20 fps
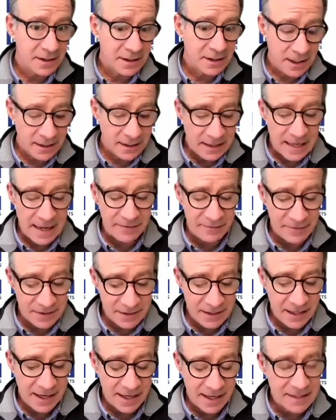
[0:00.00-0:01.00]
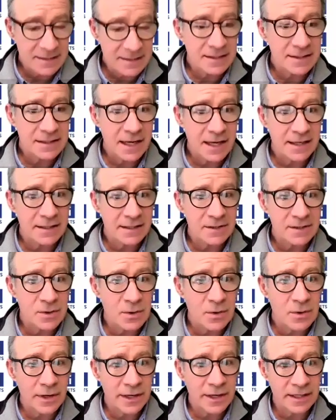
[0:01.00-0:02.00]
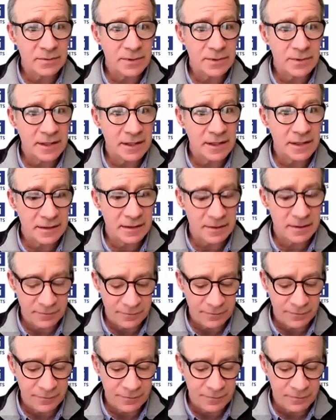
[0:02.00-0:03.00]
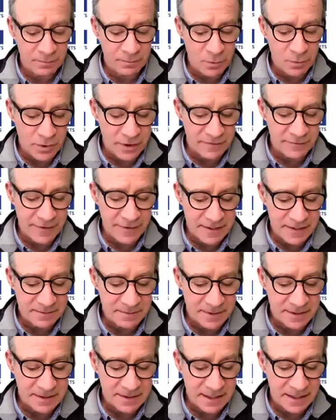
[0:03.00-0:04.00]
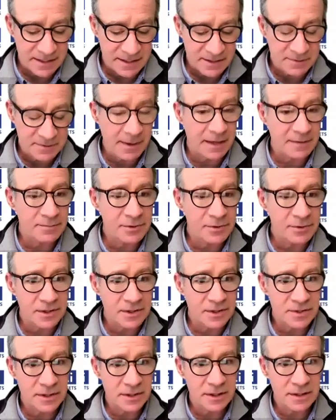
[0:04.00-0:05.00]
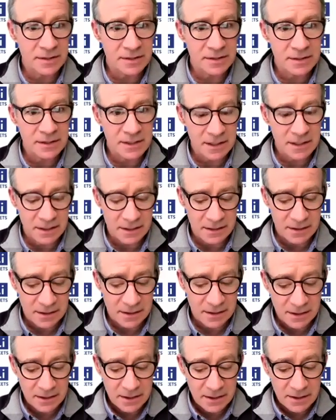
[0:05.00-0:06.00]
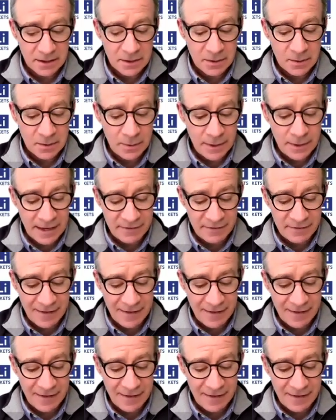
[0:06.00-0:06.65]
And Livent has decided to go ahead with more investments and expand production in Argentina. We have